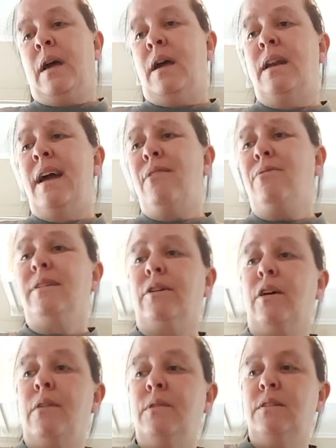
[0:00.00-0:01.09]
And now, like,
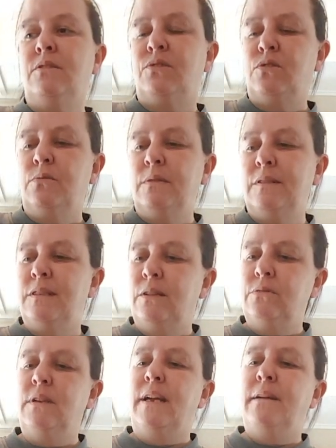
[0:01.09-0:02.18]
I went into Sobeys the
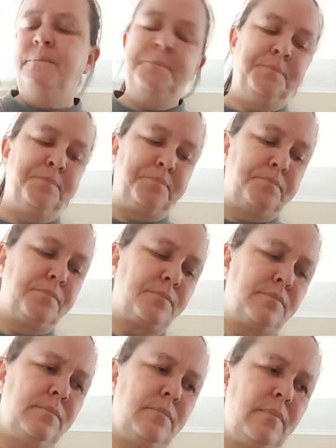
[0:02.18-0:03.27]
other day,
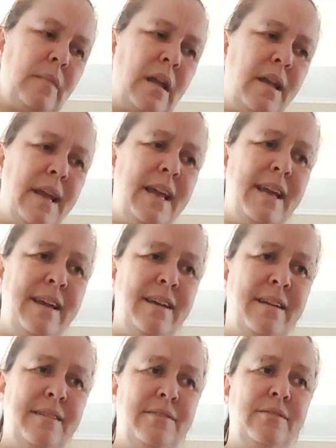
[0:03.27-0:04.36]

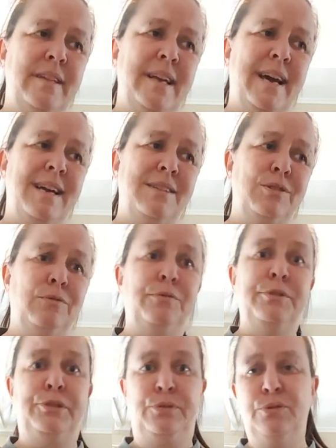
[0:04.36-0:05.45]
and they had their
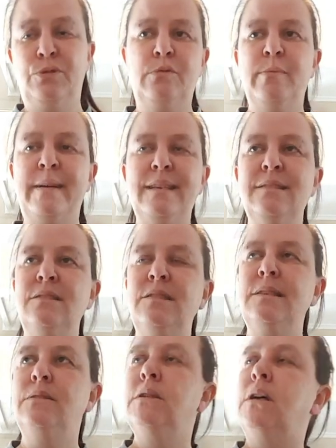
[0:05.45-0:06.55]
reusable bags on
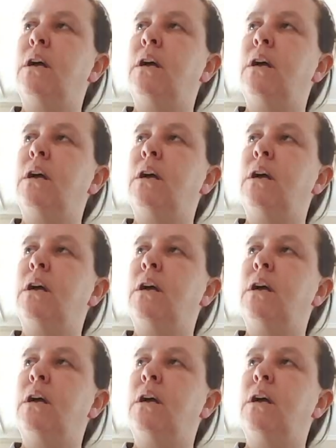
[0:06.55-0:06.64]
sale.